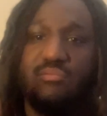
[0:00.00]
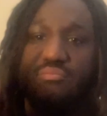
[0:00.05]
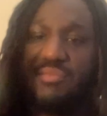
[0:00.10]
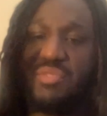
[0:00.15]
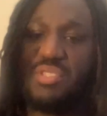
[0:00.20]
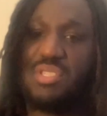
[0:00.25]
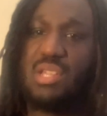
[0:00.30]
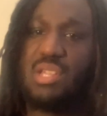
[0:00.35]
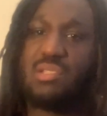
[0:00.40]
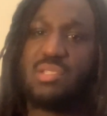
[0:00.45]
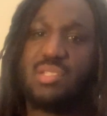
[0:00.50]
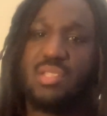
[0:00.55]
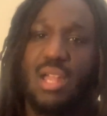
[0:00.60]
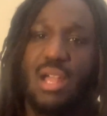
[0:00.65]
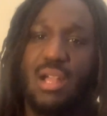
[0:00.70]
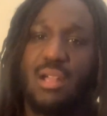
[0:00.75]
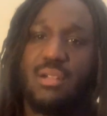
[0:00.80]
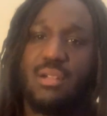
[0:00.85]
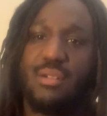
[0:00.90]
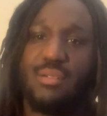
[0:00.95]
You saw the
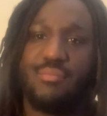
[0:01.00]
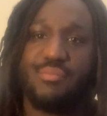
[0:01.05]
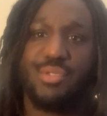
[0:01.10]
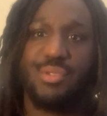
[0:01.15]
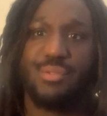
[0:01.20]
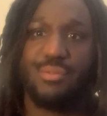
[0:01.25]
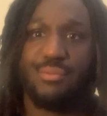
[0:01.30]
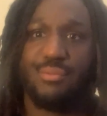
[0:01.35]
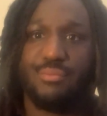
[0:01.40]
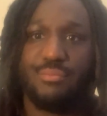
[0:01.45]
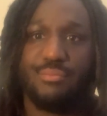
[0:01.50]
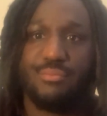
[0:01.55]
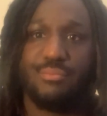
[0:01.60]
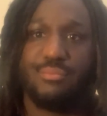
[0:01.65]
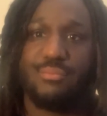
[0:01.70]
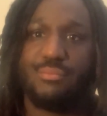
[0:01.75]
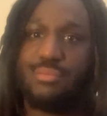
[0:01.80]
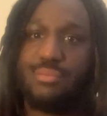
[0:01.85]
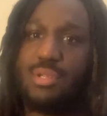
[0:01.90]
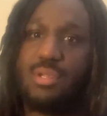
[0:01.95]
stock up. So
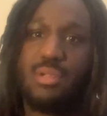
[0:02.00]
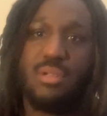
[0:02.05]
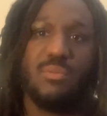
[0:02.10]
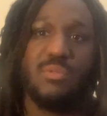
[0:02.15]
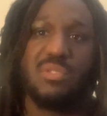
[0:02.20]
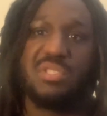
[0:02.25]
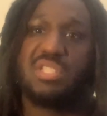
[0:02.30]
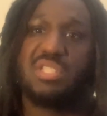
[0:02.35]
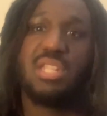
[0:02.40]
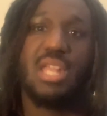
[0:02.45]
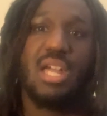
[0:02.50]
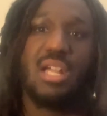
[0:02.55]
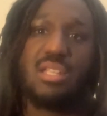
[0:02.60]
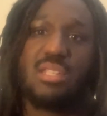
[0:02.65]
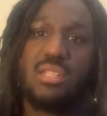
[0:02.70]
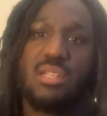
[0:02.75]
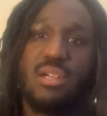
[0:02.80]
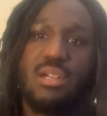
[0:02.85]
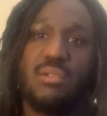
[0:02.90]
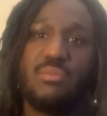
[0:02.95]
when the stock is
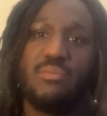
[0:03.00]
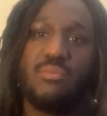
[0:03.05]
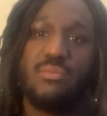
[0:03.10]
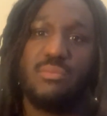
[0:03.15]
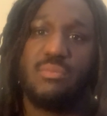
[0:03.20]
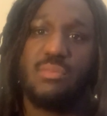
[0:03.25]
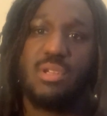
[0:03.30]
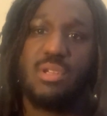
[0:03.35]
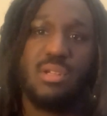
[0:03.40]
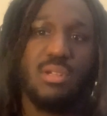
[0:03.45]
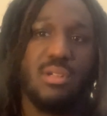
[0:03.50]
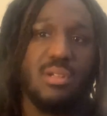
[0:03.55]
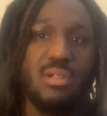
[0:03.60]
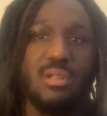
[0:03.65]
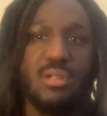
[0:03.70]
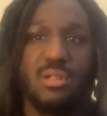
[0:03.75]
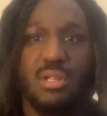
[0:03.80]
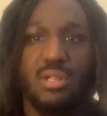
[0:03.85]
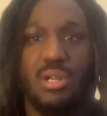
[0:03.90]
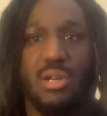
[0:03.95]
up,
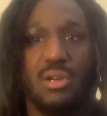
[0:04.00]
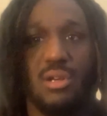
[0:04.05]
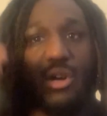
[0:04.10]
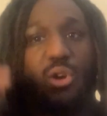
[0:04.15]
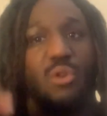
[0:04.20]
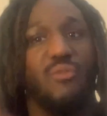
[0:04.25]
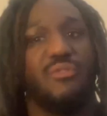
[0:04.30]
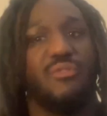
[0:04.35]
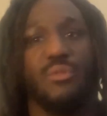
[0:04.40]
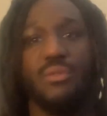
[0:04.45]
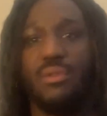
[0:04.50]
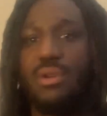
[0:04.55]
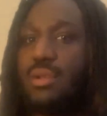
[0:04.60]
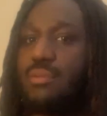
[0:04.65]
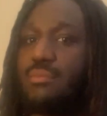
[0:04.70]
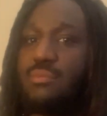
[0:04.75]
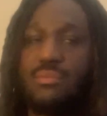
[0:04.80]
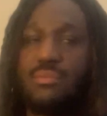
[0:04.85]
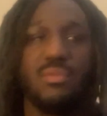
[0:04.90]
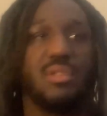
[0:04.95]
go for it.
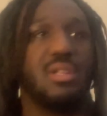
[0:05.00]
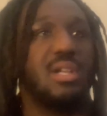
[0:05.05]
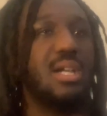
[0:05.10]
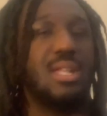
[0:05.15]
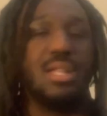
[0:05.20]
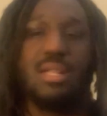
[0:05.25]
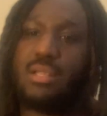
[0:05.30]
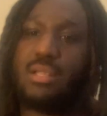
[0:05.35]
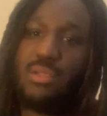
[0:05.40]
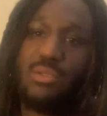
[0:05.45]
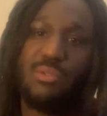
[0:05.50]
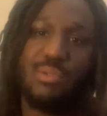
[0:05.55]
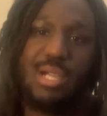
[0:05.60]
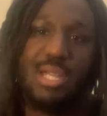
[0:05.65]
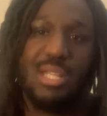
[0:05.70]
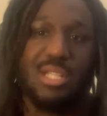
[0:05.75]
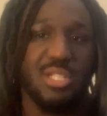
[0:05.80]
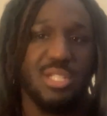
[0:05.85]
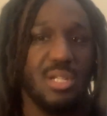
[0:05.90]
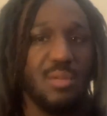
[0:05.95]
You
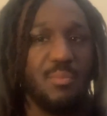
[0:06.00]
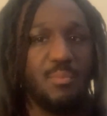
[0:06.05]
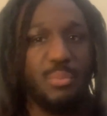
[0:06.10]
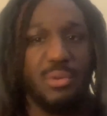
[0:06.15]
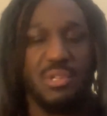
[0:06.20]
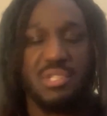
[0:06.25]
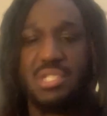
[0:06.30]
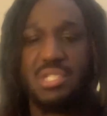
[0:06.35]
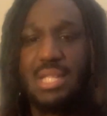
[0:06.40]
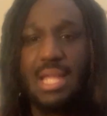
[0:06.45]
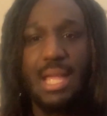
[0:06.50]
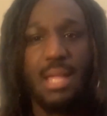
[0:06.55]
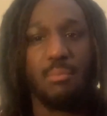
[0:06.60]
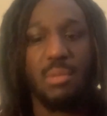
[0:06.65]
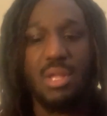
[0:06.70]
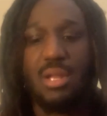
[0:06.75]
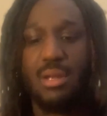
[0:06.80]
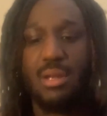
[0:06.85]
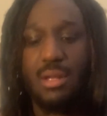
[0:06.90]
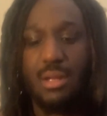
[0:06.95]
gotta jump, put your name
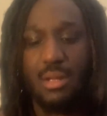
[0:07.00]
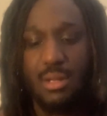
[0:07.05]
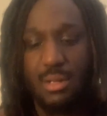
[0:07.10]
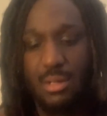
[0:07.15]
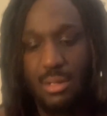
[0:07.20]
in there.